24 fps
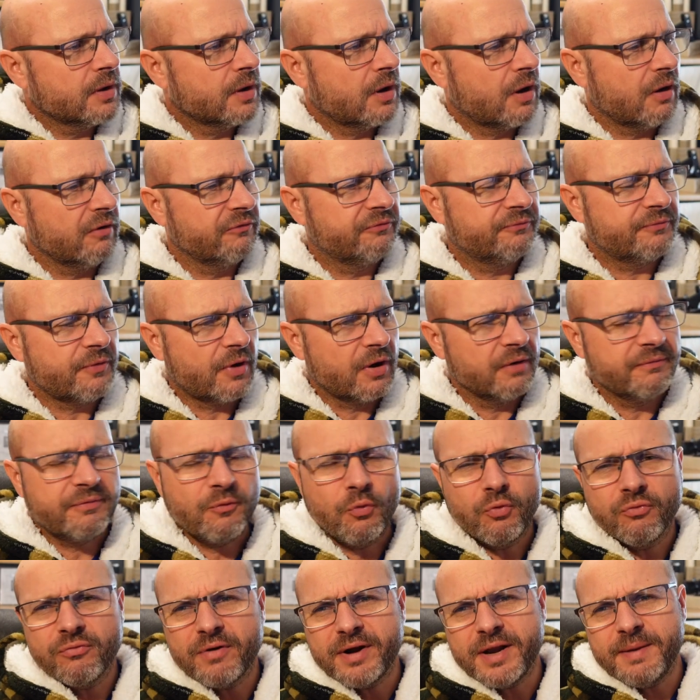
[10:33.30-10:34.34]
I've
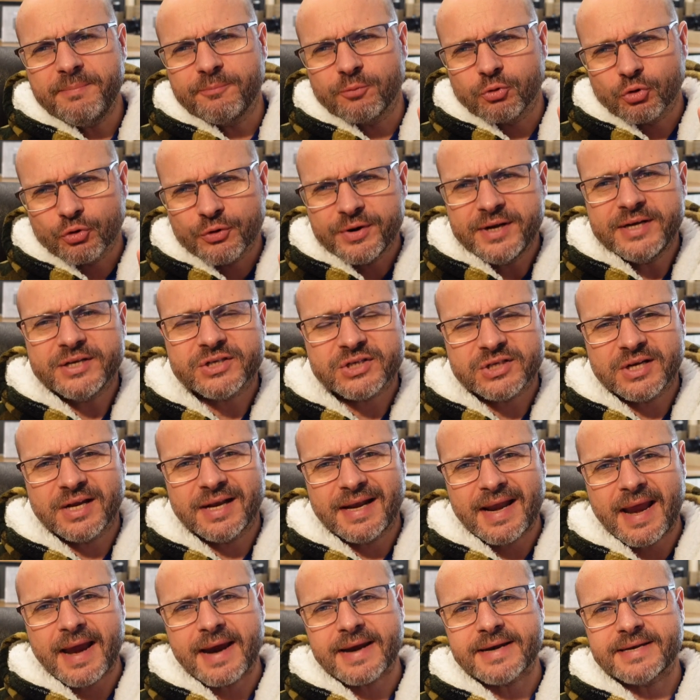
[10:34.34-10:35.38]
already
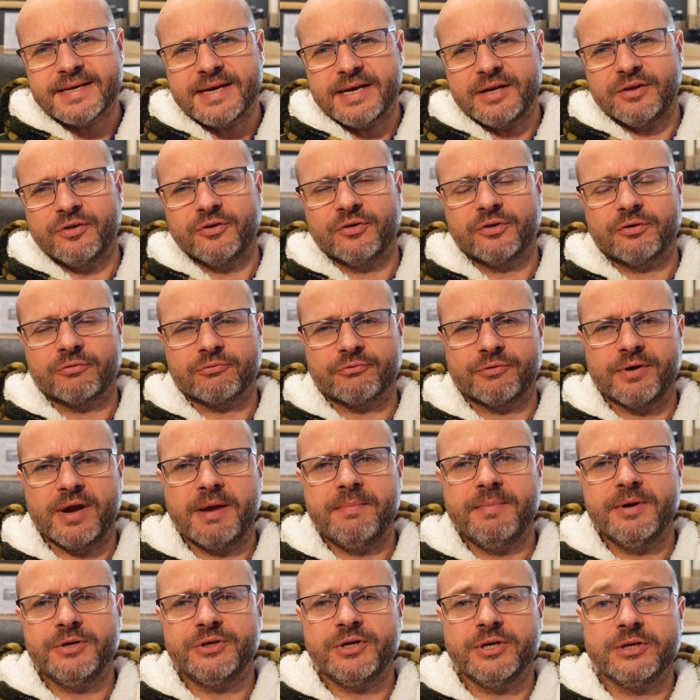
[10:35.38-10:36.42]
pre-selected the three
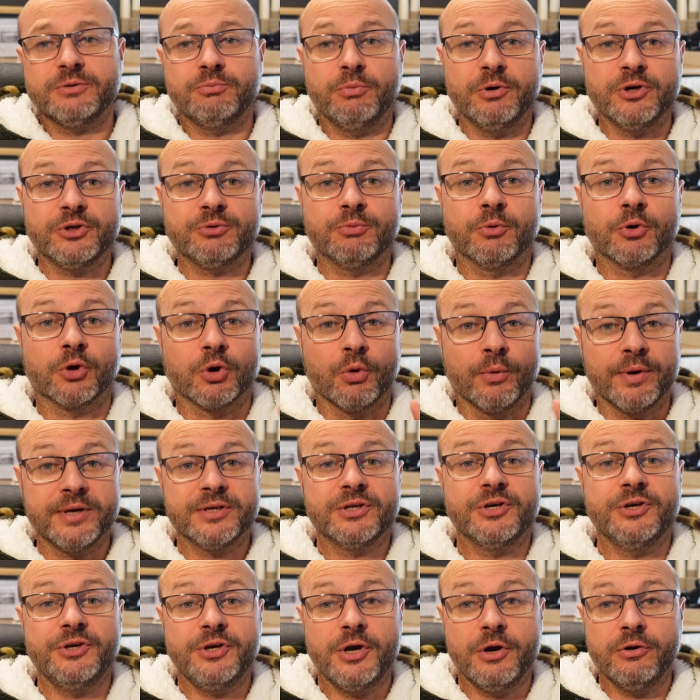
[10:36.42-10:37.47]
images which we're going
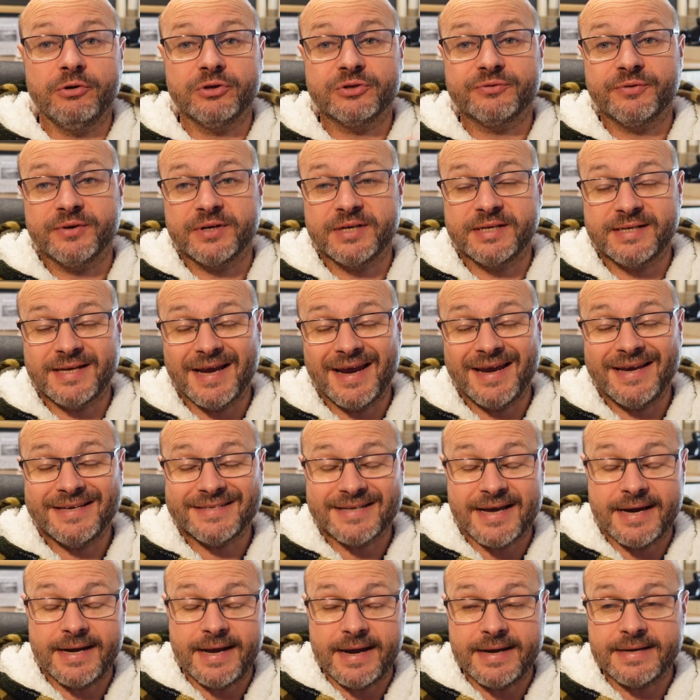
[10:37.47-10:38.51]
to use for today's
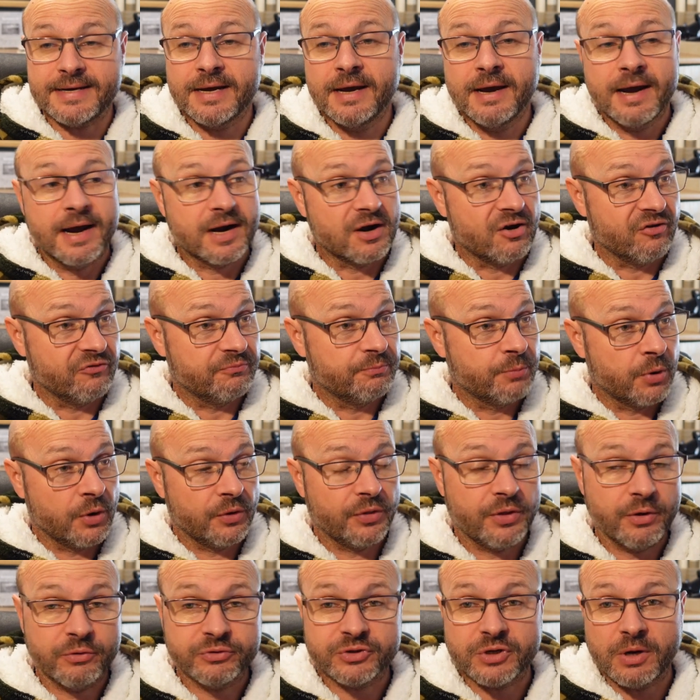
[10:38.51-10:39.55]
edit, and I've put
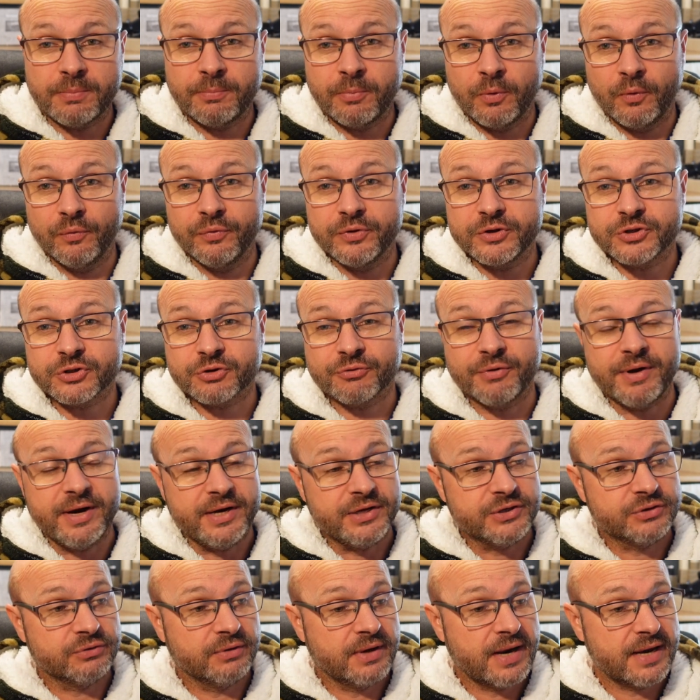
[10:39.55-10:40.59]
those up on the
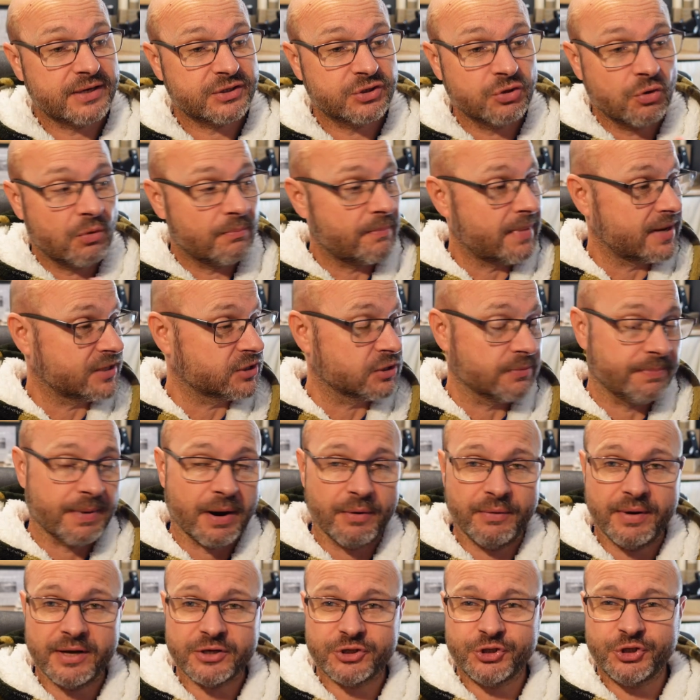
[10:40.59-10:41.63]
screen. So let's not mess
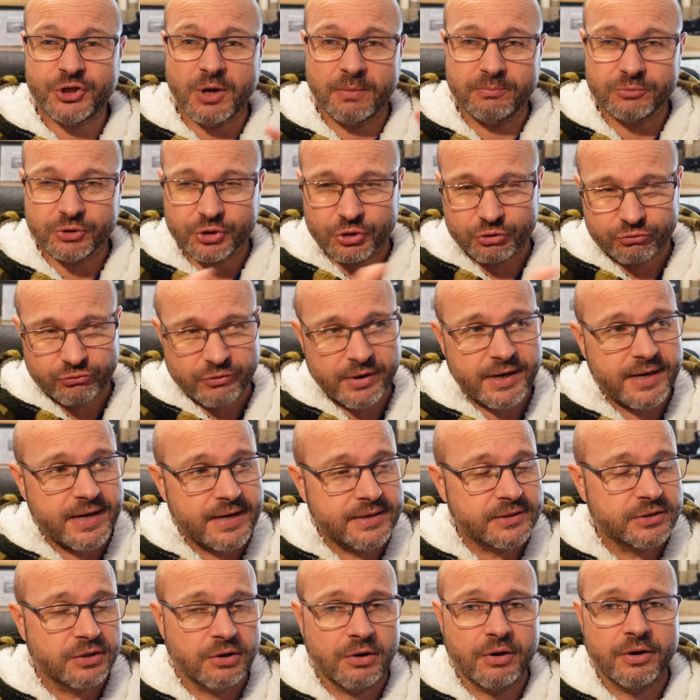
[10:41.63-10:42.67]
about, let's jump straight
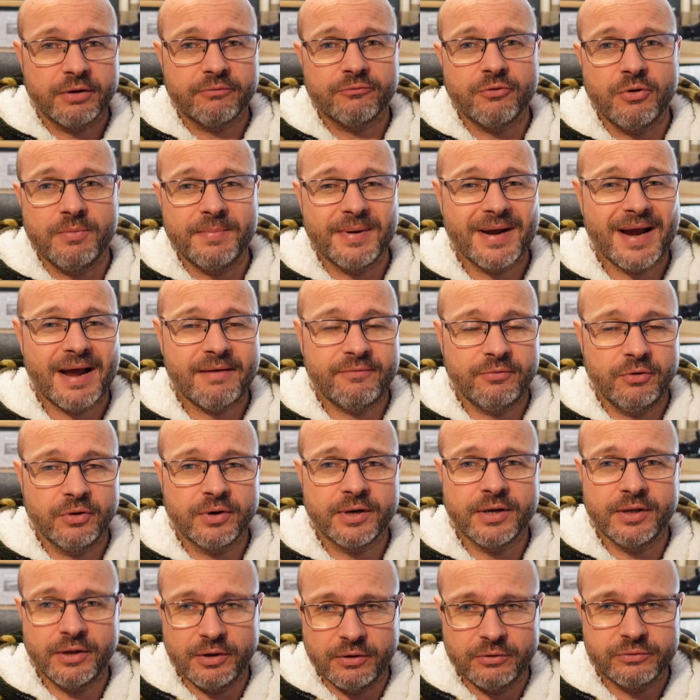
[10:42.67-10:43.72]
into Lightroom and have a look
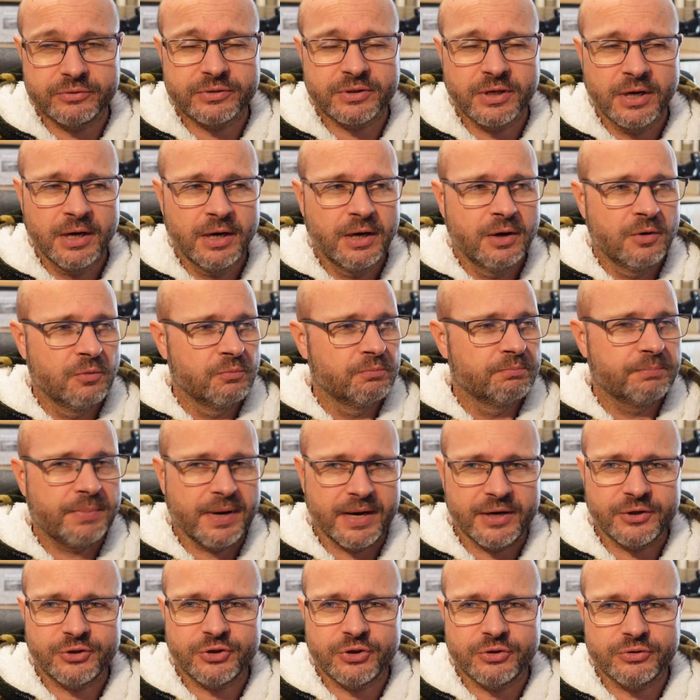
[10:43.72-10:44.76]
at those
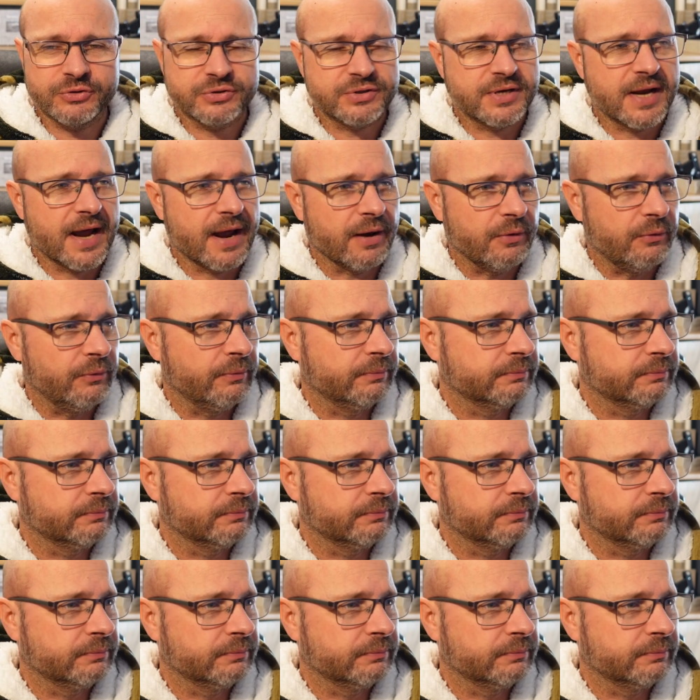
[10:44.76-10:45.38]
pictures now.